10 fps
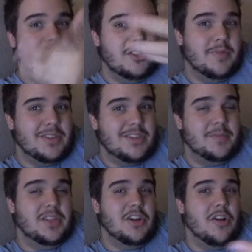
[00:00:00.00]
especially
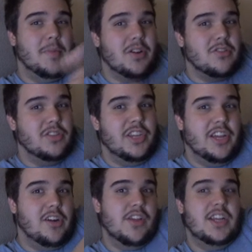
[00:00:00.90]
summon the carbuncle and you
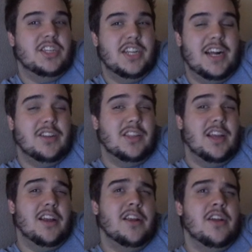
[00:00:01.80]
get all that shit out
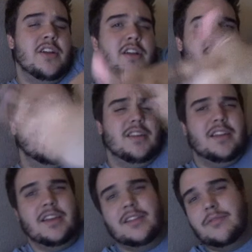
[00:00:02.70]
there.
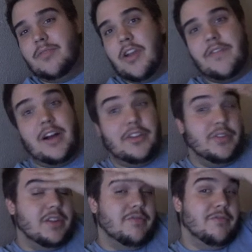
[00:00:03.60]
And rare value
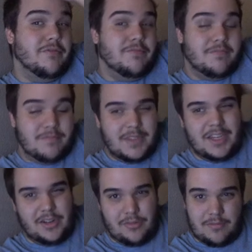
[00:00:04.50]
can, you
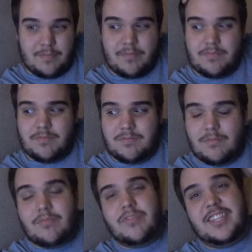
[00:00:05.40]
know,
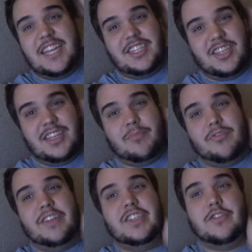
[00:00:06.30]
potentially
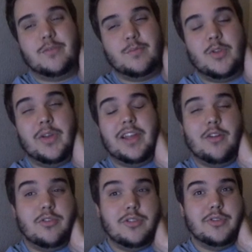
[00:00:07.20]
prevent you from doing a
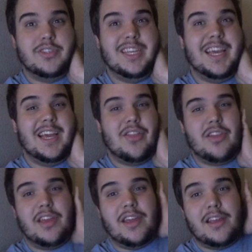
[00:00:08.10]
whole OTK
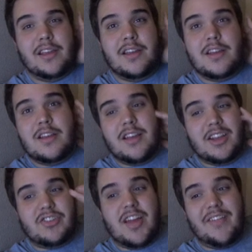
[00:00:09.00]
thing.
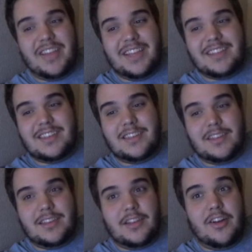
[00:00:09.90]
Extravagance
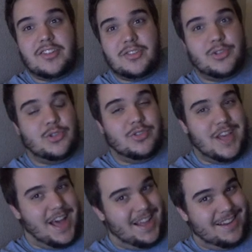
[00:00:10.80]
can also do
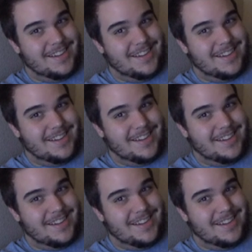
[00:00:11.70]
that,